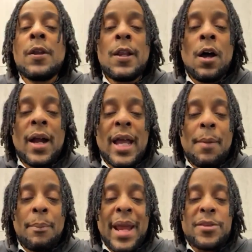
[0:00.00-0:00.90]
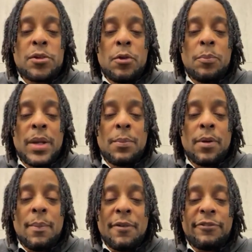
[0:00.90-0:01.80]
No, I got Bantu
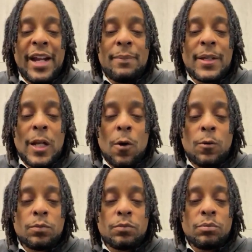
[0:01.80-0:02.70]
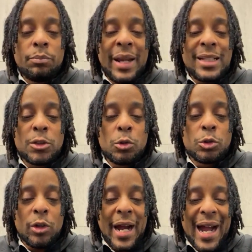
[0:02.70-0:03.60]
people in my family though. Bantu
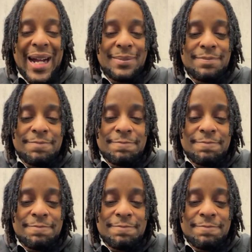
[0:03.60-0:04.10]
tribe.